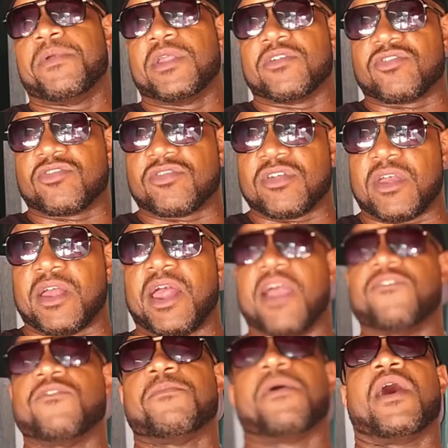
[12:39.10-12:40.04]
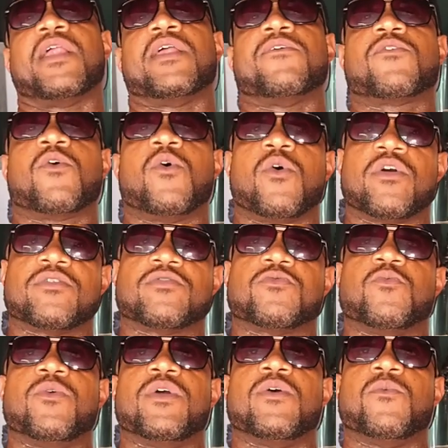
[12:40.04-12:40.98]
the shit. Everybody, of course,
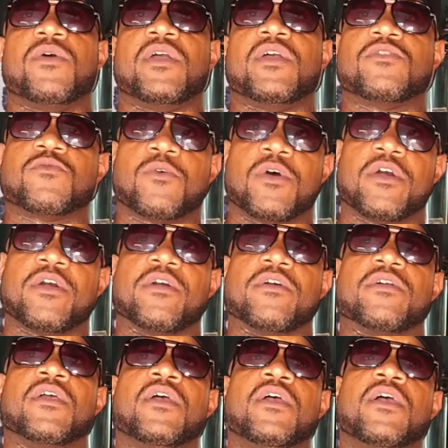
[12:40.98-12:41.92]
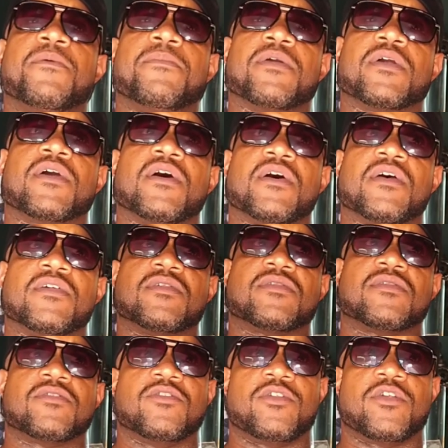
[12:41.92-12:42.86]
went with his word
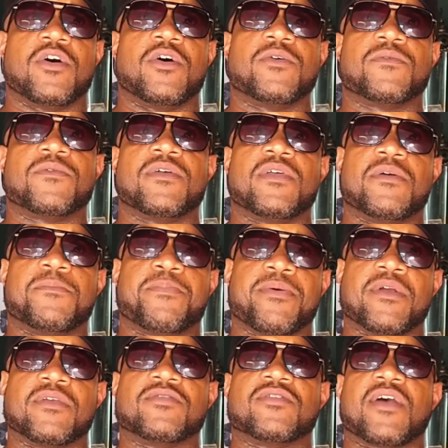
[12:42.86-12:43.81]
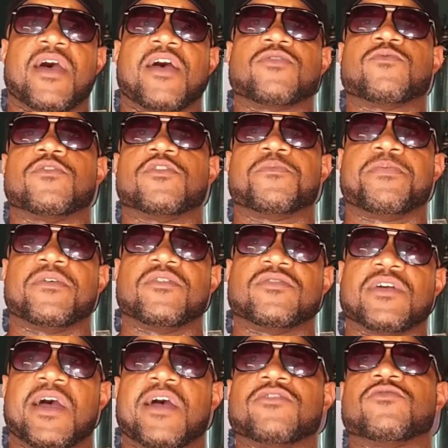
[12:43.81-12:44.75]
because, you know, Prince Joshua is Prince
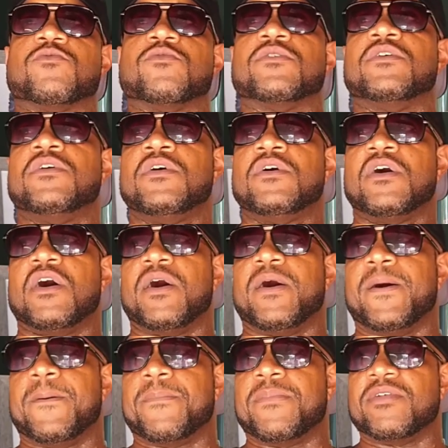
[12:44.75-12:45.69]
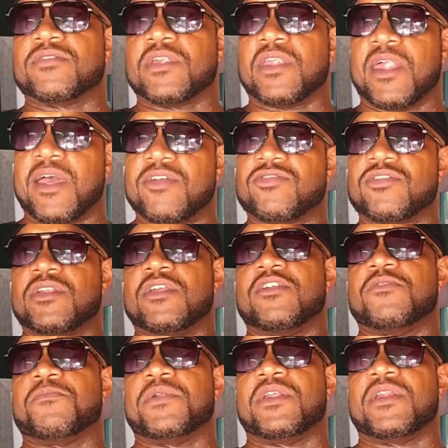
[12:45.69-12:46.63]
Joshua. He's a legend. He's
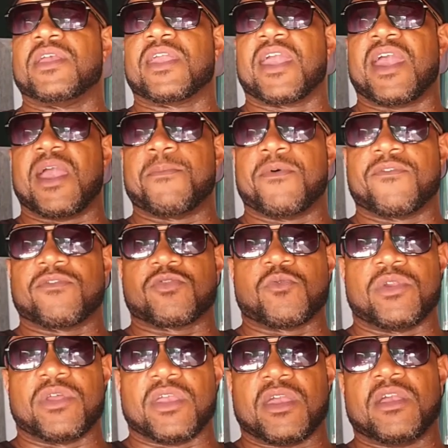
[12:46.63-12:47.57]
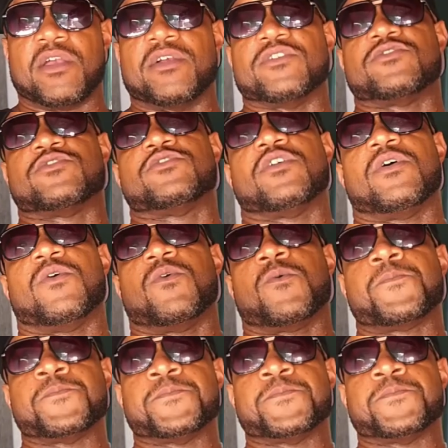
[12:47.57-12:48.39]
been in the game over 20 years, so